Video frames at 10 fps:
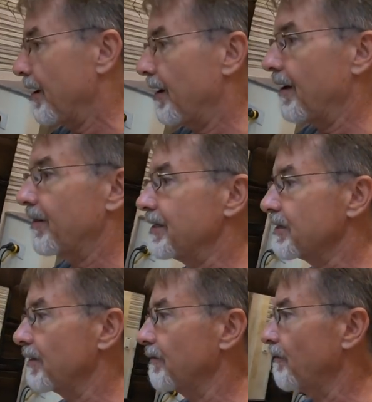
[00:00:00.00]
Uh, these
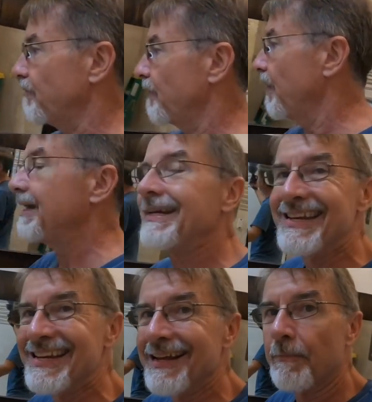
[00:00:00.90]
aren't very
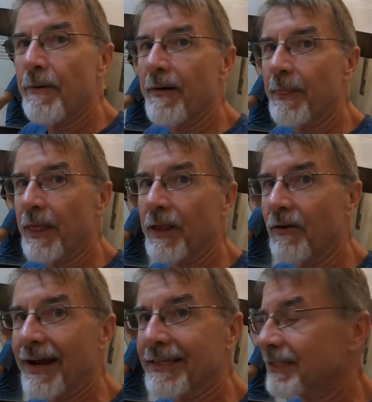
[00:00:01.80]
deep. The
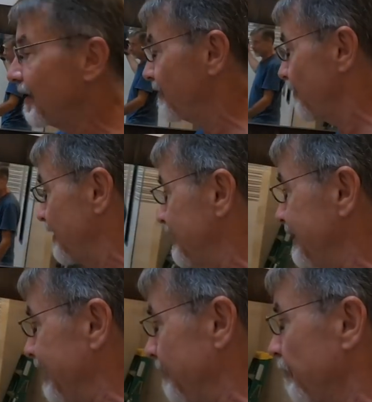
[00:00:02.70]
granite's not very
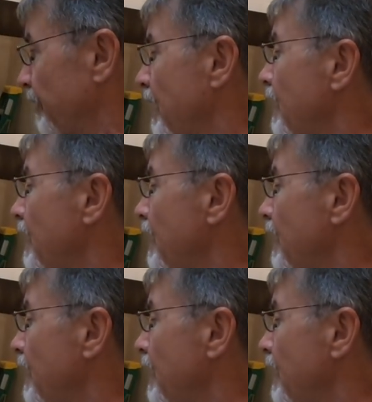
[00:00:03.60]
deep.